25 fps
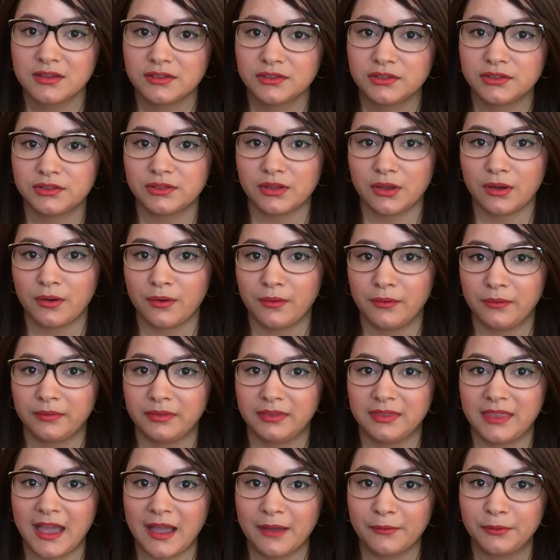So
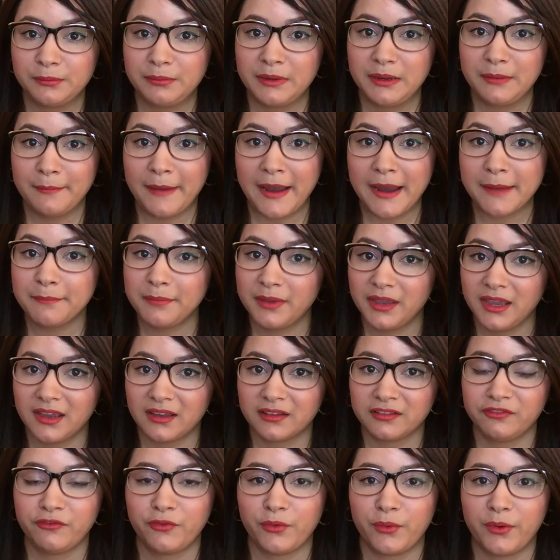that would be my
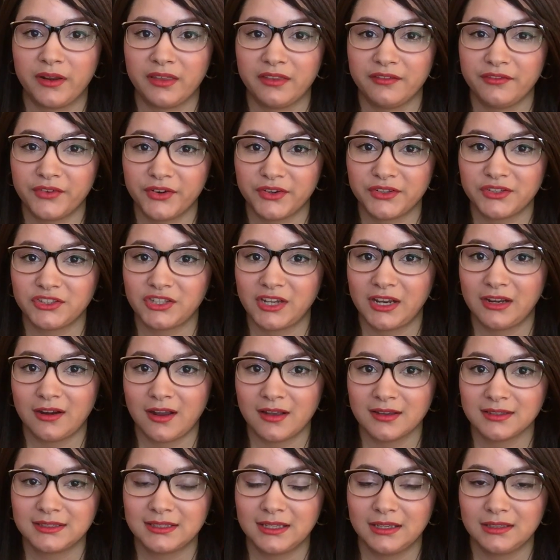pick for the first Jane
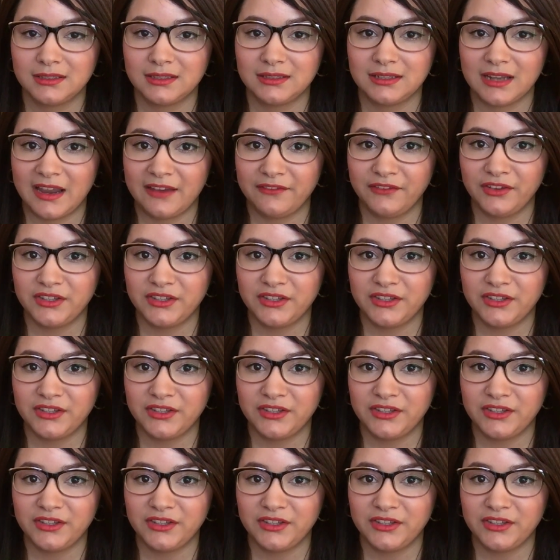Austen to dive